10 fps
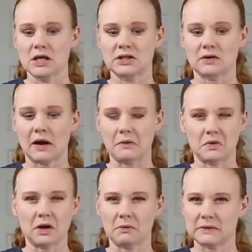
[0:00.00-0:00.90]
So I
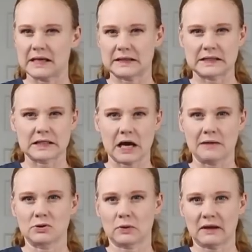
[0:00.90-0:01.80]
don't think that
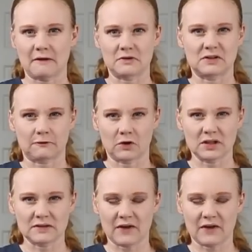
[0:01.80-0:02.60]
time is really a difference